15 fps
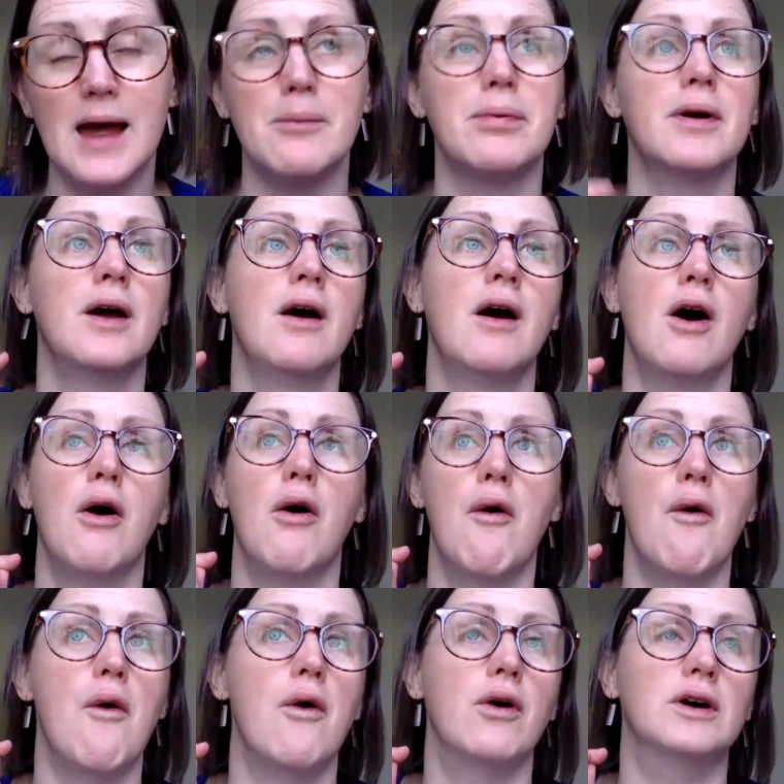app
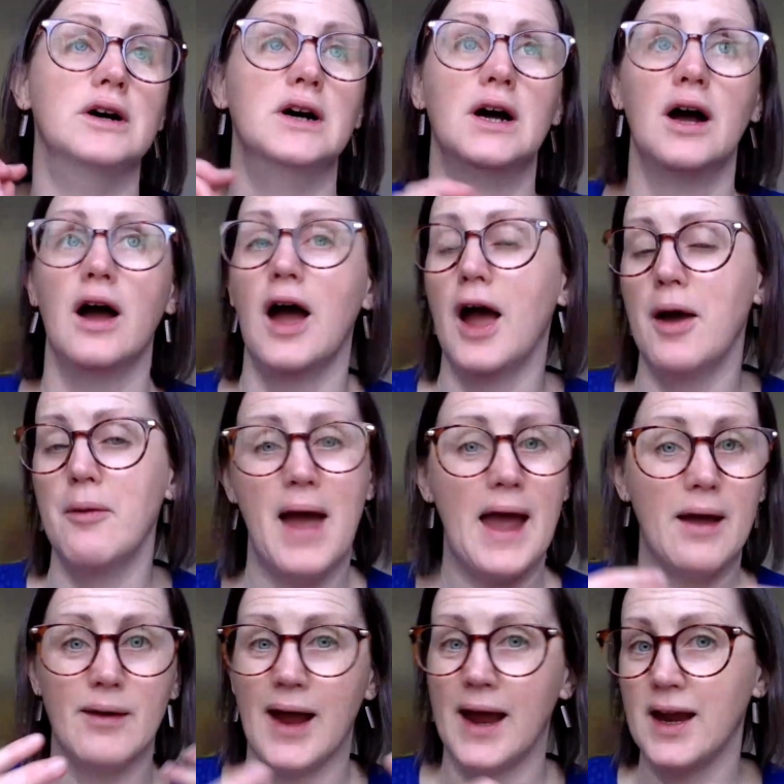or
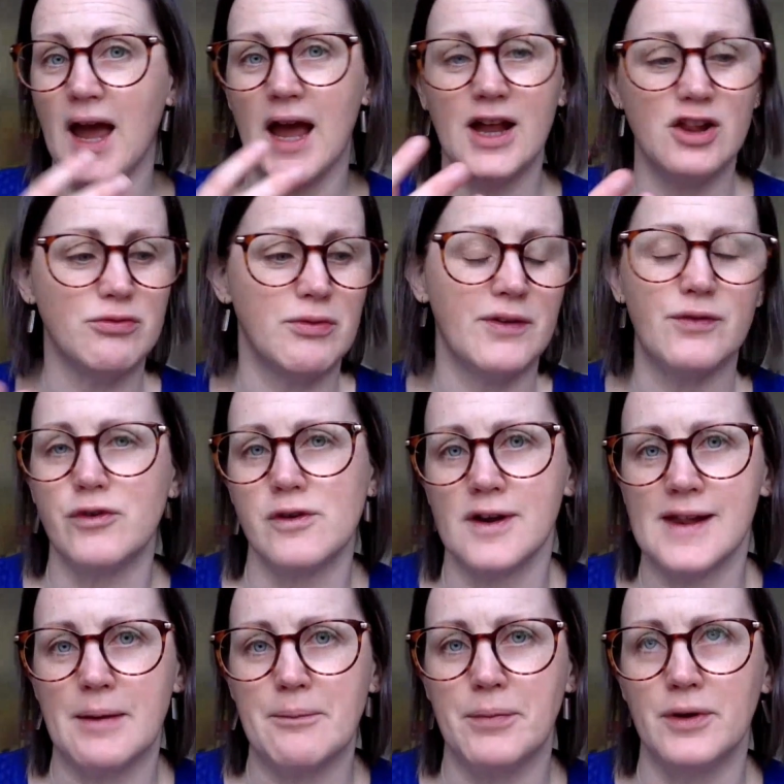engage with, for
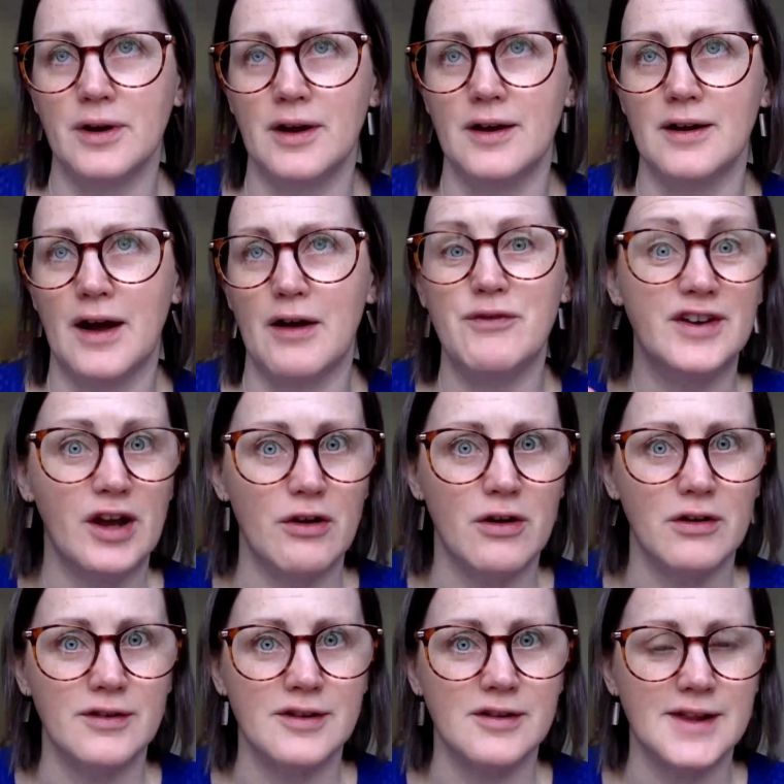example, a video
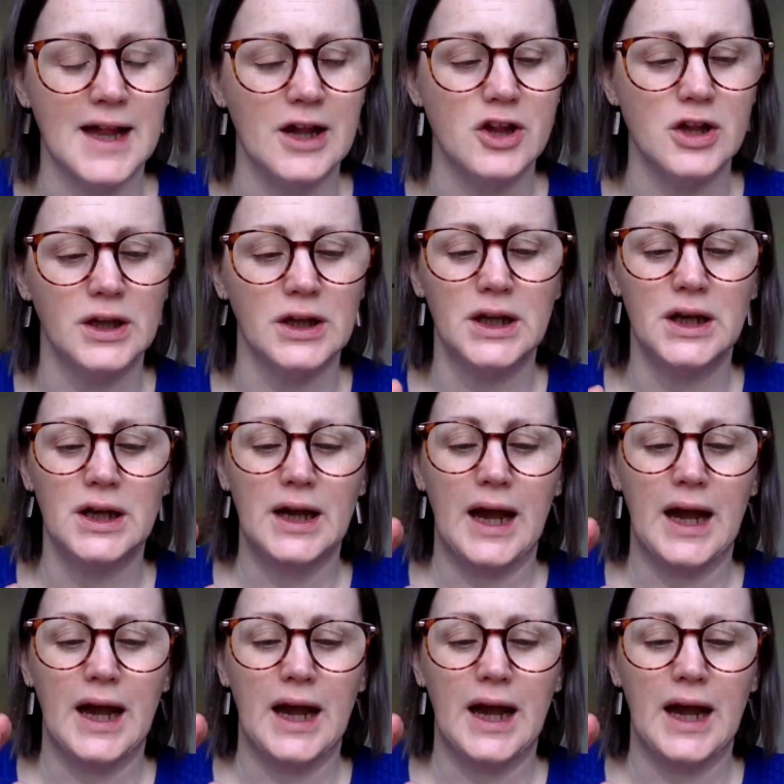consultation.